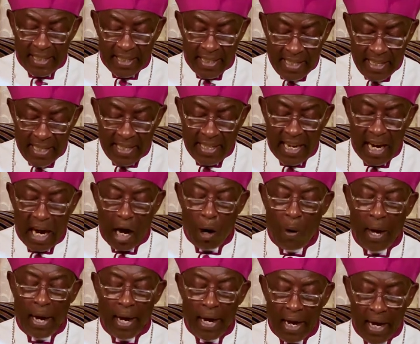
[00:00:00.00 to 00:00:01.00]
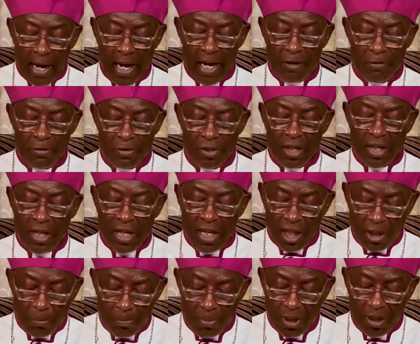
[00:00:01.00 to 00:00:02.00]
in our lives,
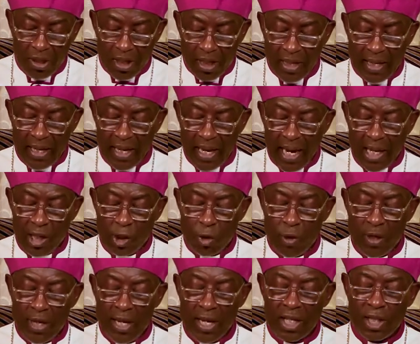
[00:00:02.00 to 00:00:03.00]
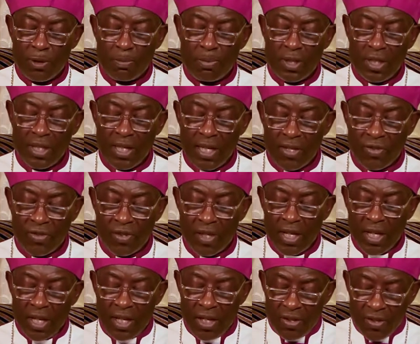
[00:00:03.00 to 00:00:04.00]
especially as we experience
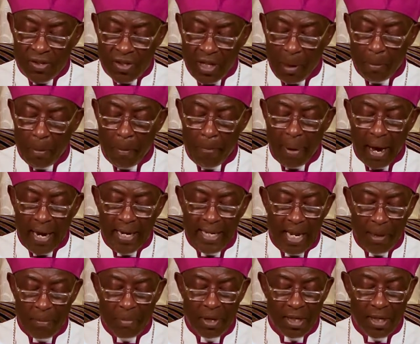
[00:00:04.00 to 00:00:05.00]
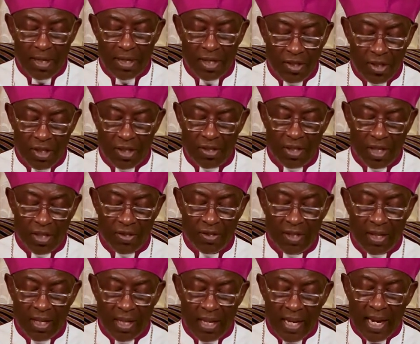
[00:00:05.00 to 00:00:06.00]
some pandemic
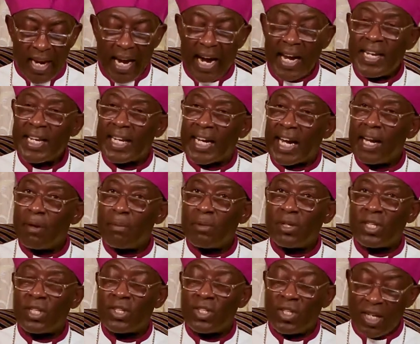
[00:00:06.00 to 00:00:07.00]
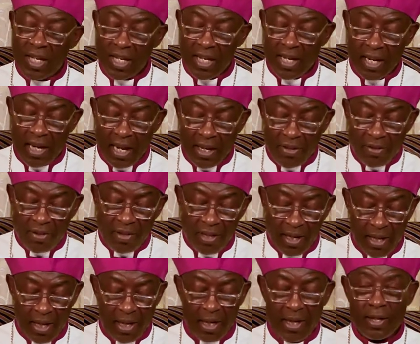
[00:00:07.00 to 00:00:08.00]
diseases and calamities here and
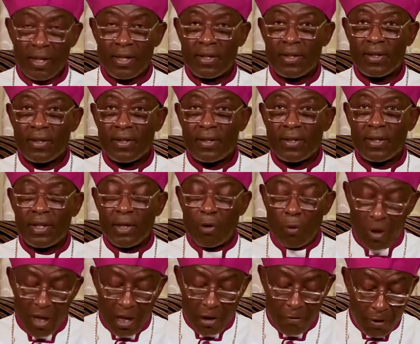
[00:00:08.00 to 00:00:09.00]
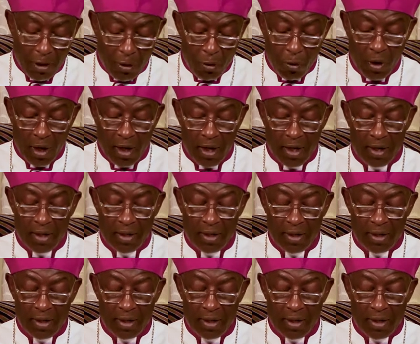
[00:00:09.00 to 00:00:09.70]
there, wherever you are.